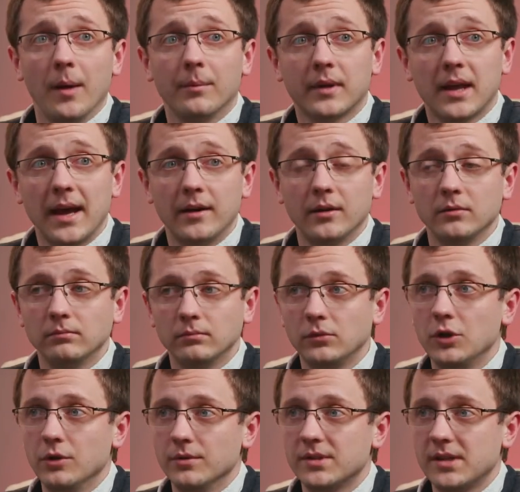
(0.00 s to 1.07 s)
Canon
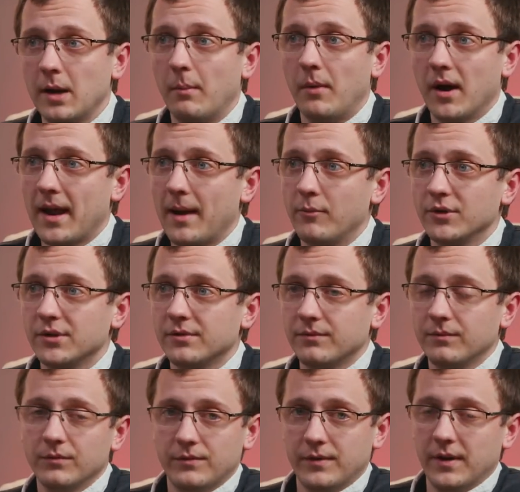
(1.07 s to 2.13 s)
use cinema cameras
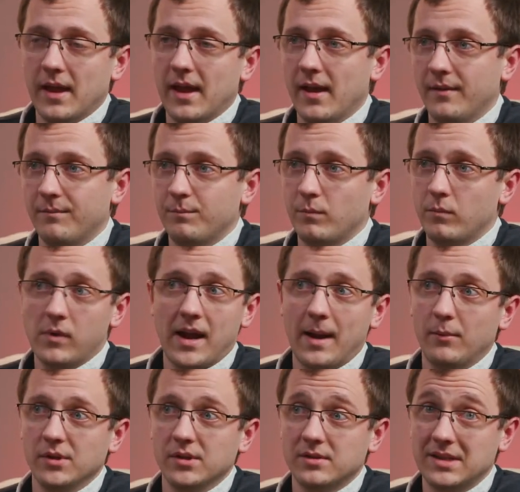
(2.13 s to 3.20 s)
for their
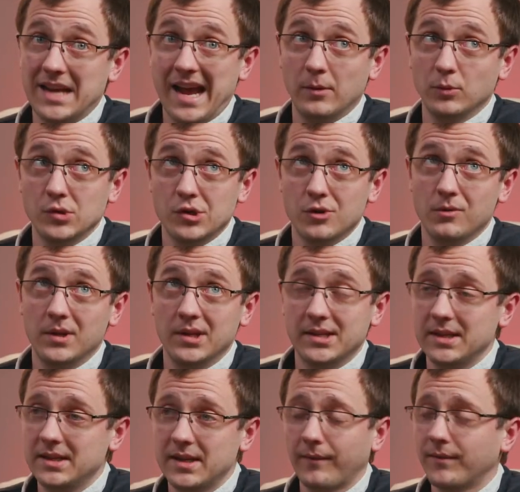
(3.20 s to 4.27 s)
cameras down to the
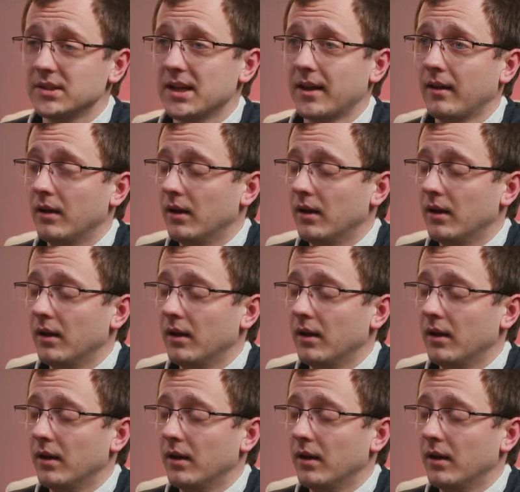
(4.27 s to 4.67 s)
C70.